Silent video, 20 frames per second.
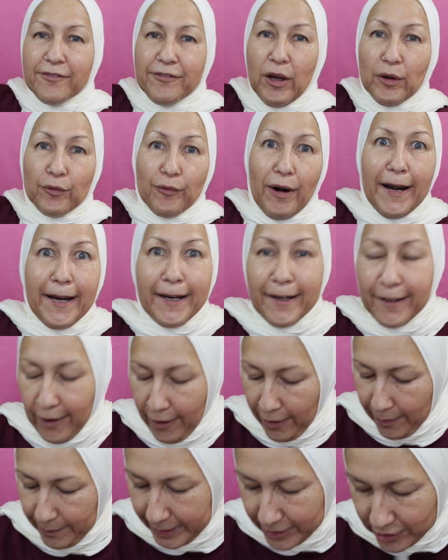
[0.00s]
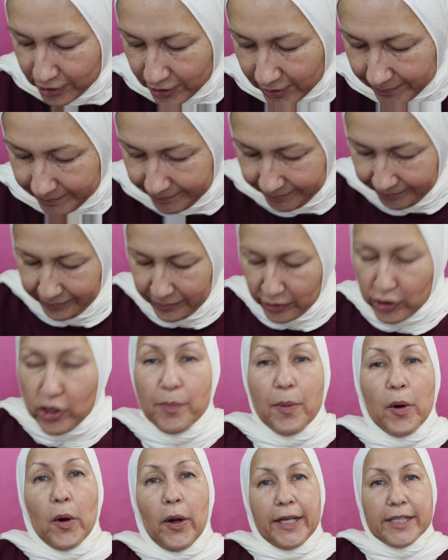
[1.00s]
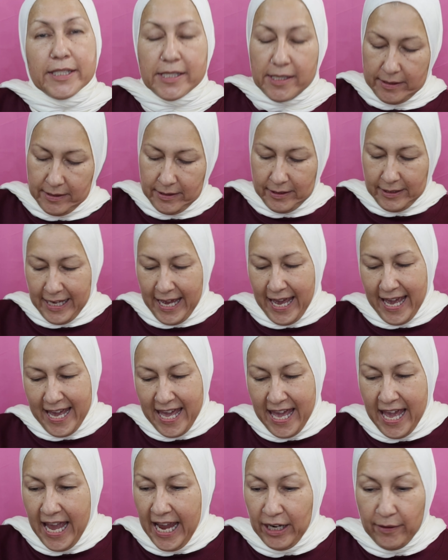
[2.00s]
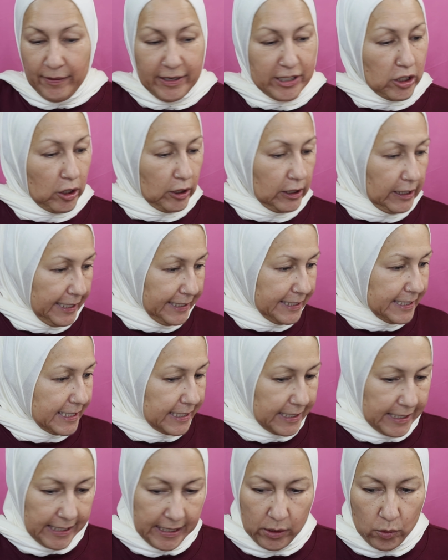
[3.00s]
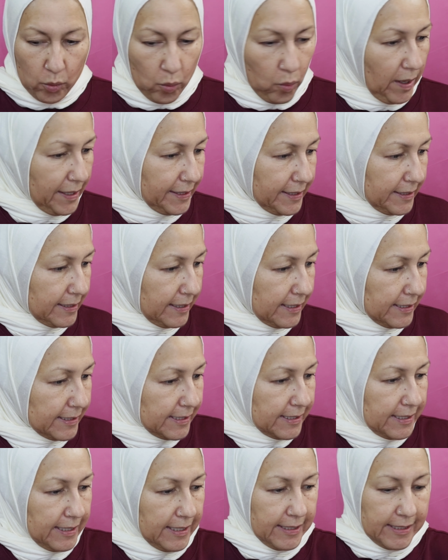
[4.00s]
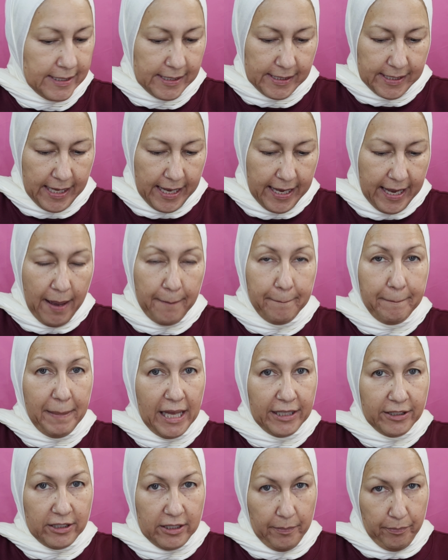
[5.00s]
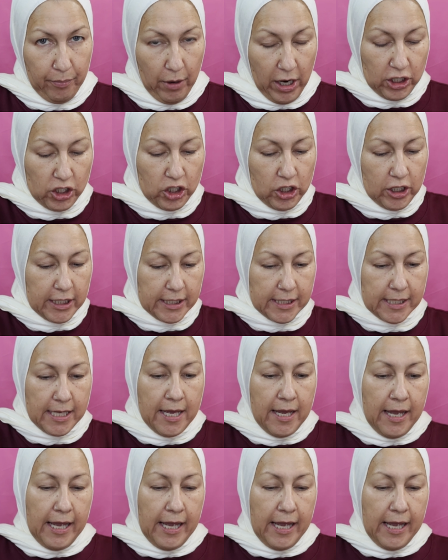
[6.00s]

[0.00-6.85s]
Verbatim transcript: fell right in the garbage. 2 points. Okay. Anyway, so let's see, what does this say about the brushes?